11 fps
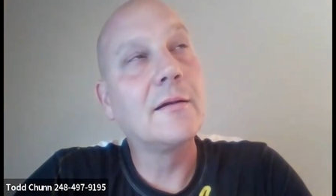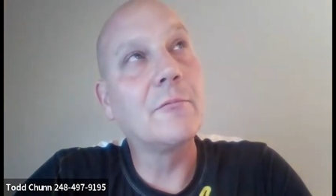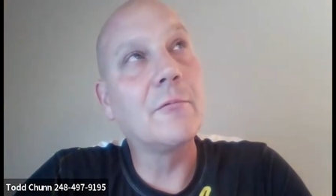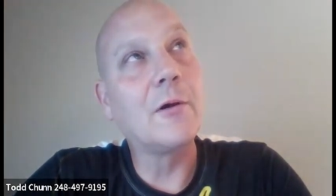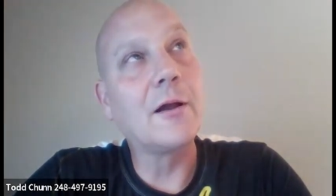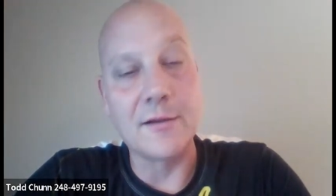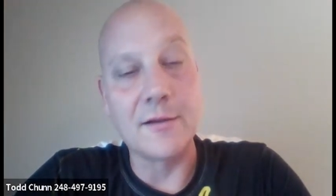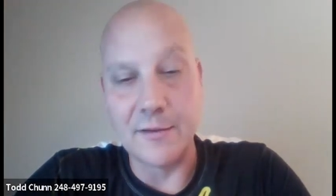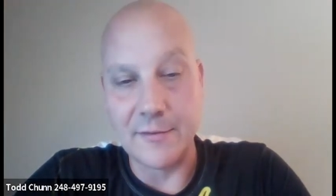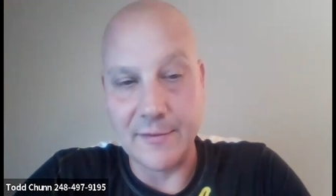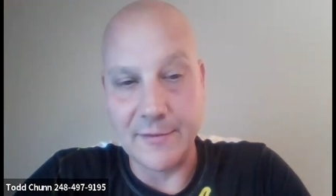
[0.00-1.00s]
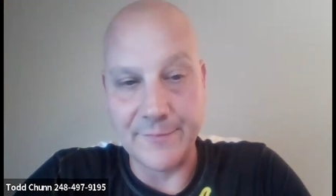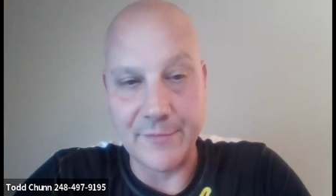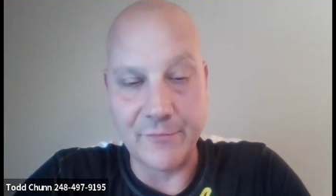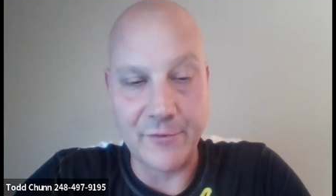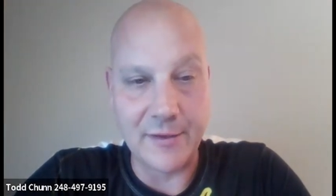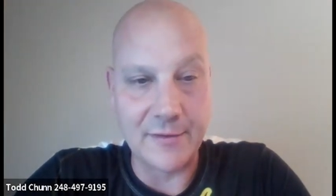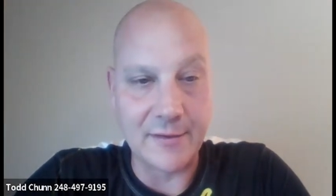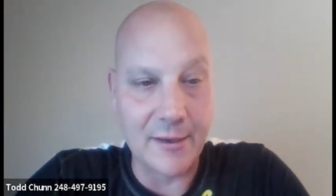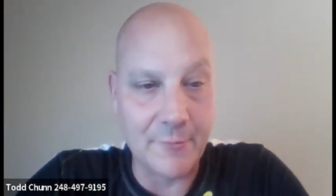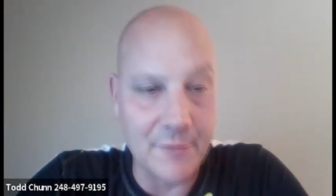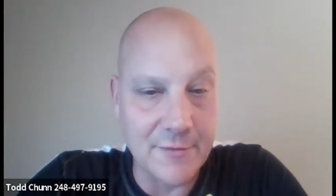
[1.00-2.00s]
right in the, uh, I forget the
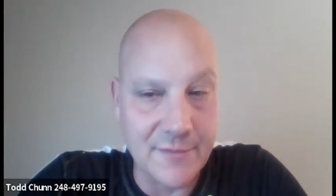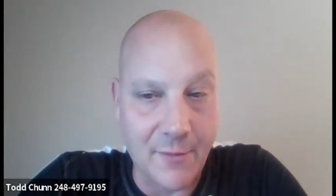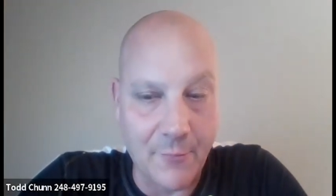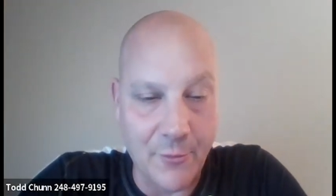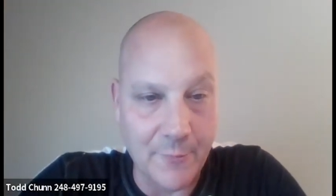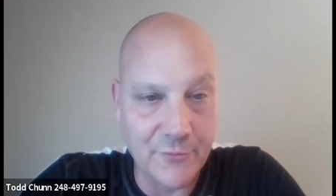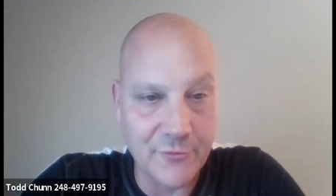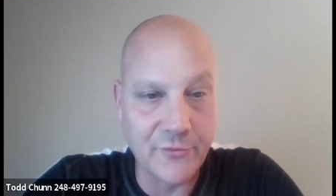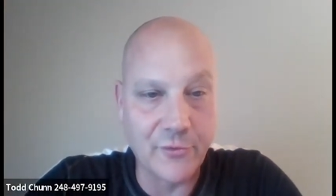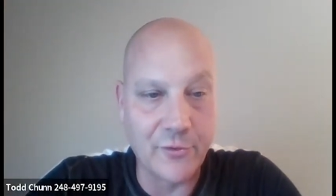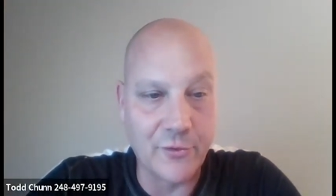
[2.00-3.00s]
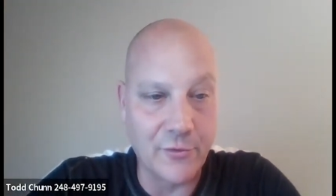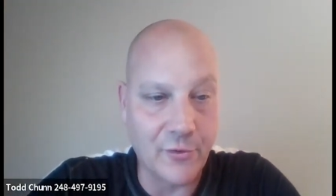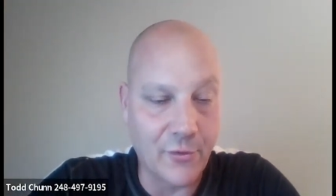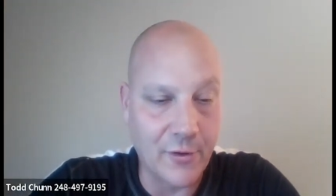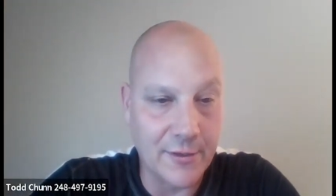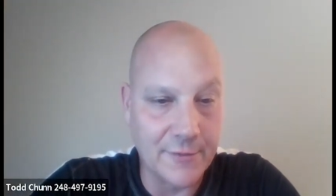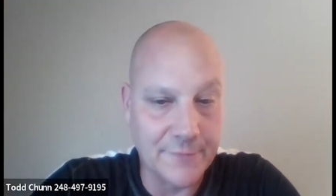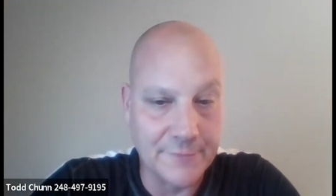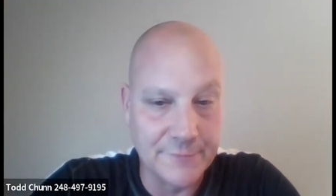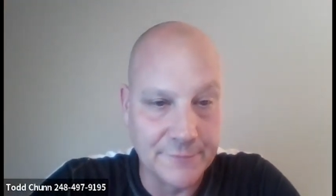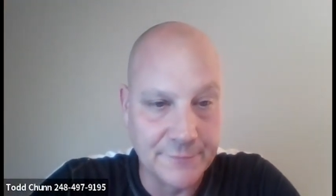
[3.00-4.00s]
name of the suburb. I'm sure you know it.
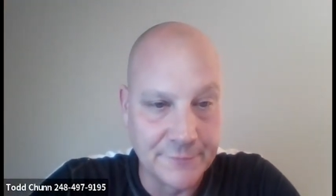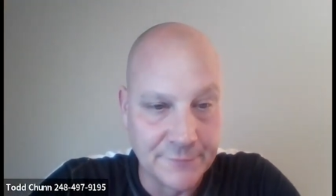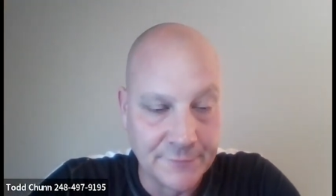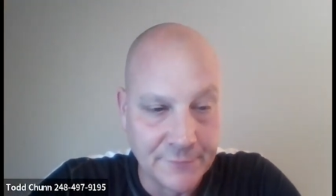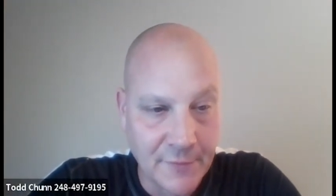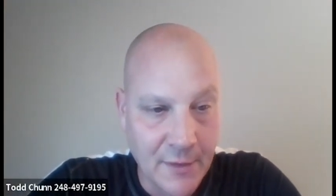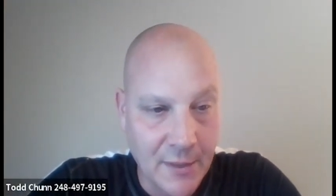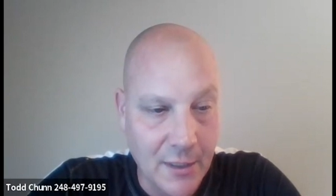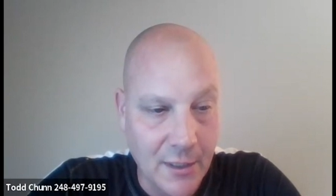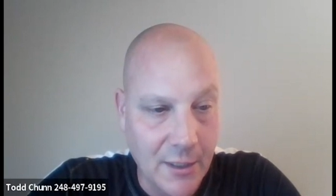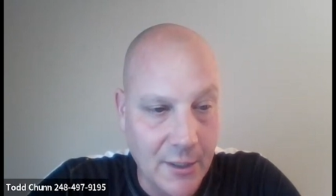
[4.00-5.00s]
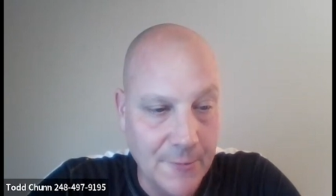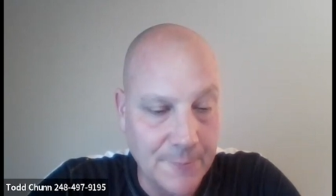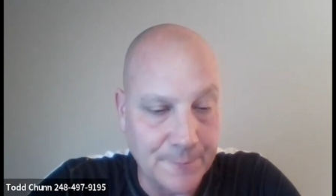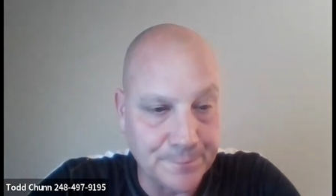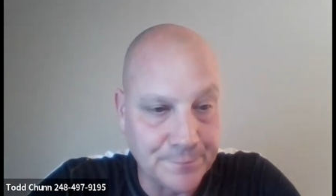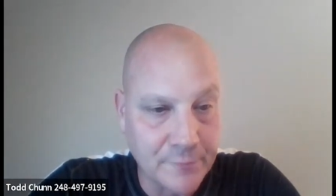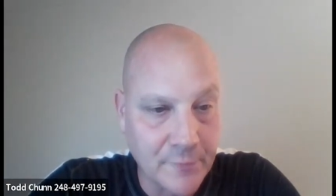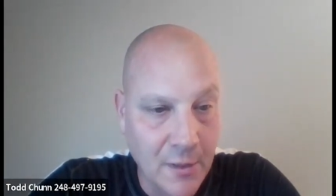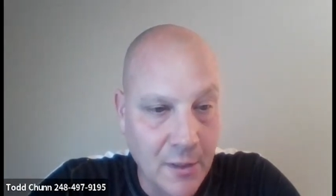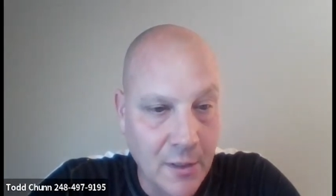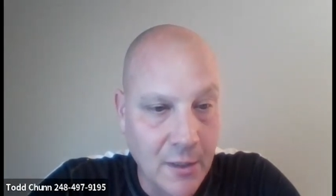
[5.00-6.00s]
Um,
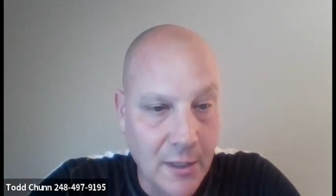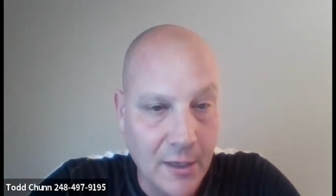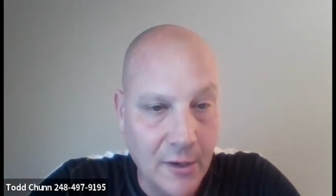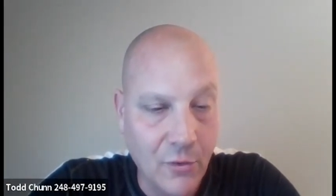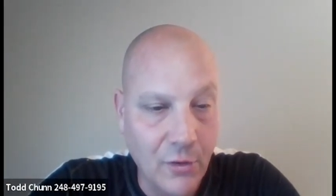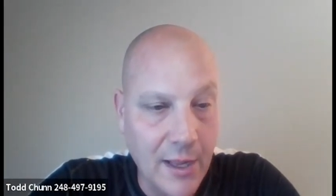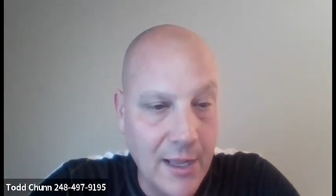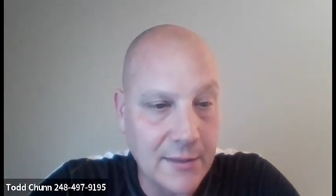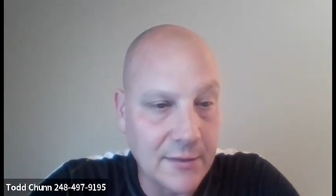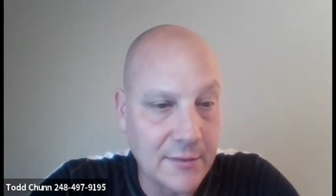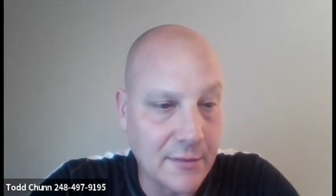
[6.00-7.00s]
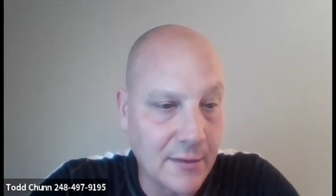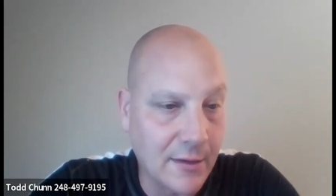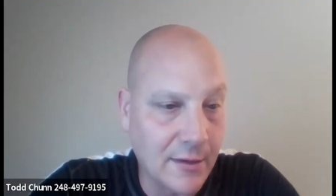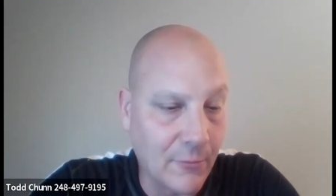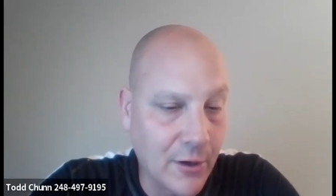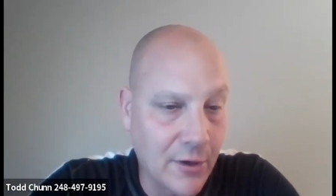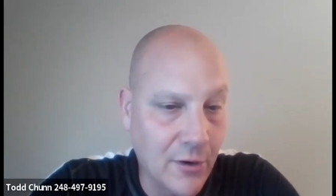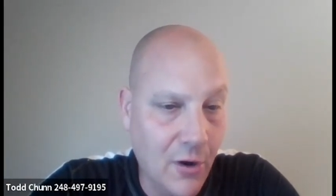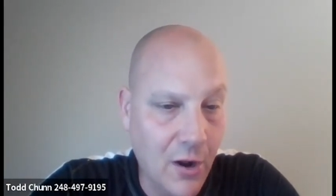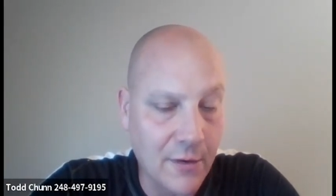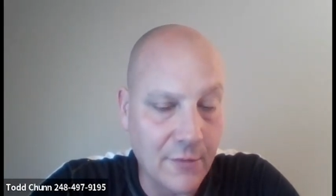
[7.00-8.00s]
and Colette, where are you
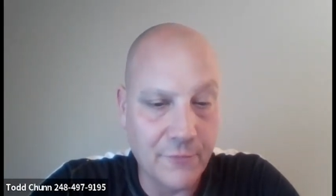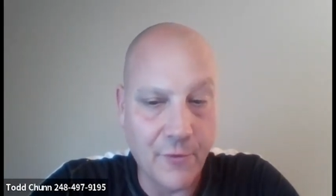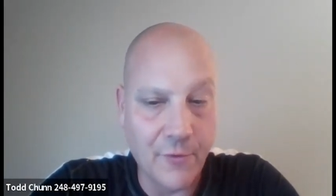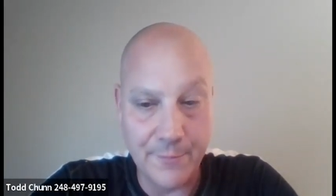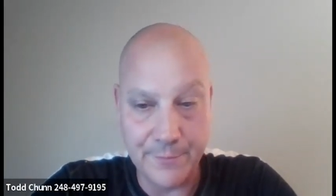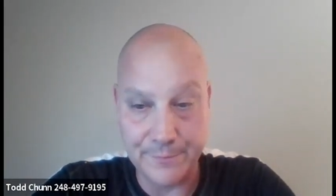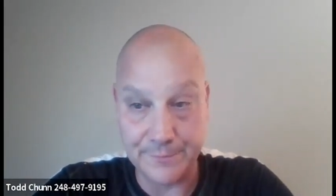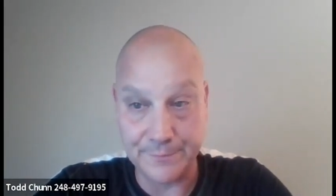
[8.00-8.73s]
calling from?